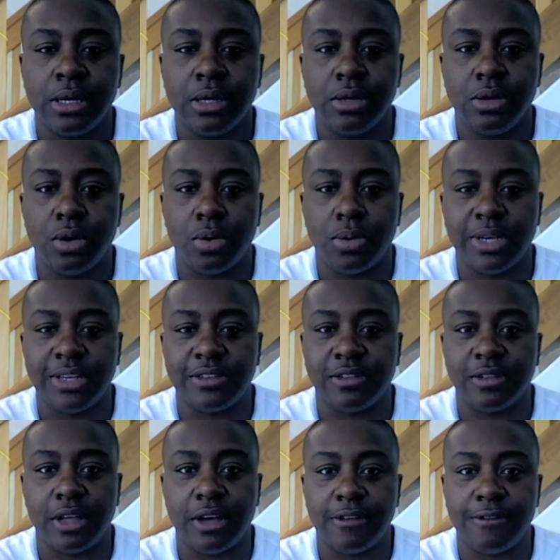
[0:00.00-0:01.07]
you know, his
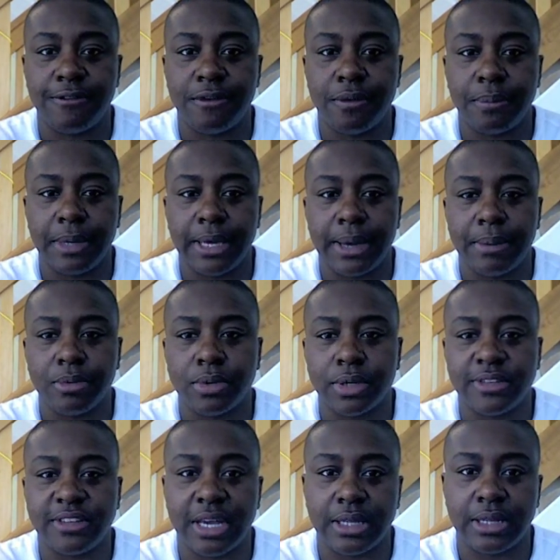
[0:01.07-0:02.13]
love for me, I'm going
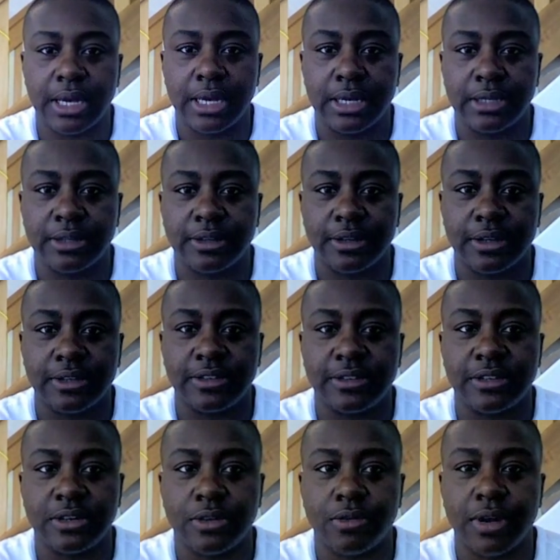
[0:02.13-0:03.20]
to take that into
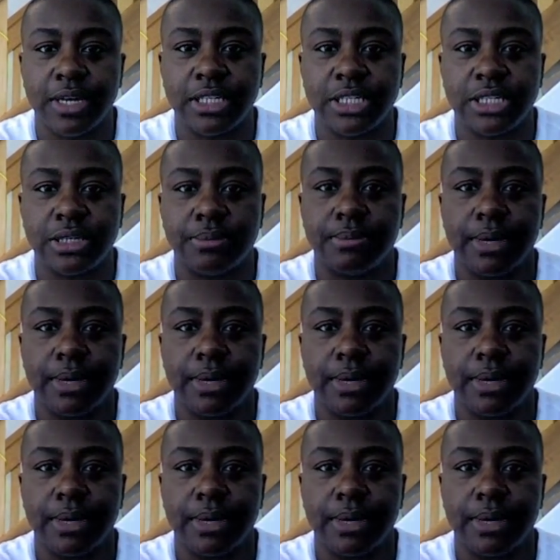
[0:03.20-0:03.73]
consideration.